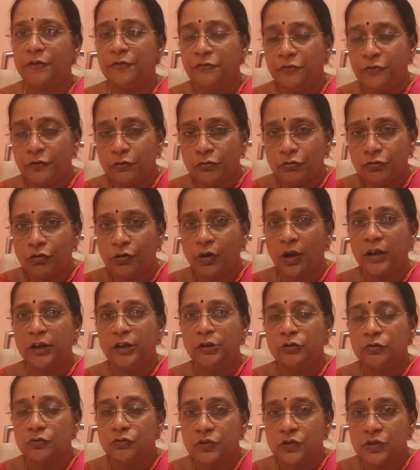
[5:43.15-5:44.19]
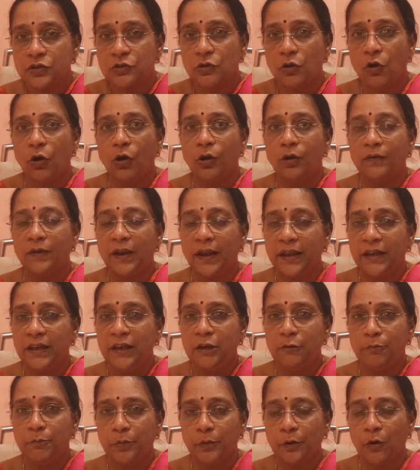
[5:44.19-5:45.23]
If you try to solve
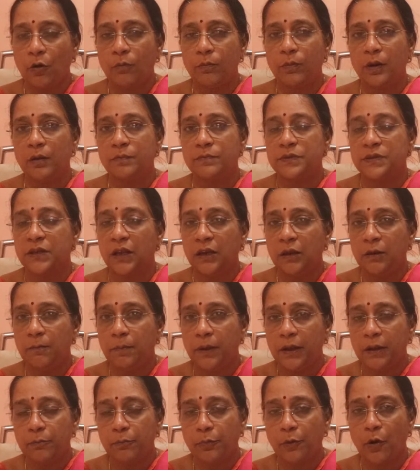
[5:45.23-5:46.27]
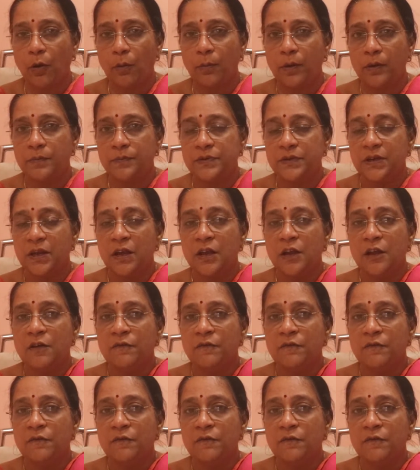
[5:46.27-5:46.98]
any problems, any big problems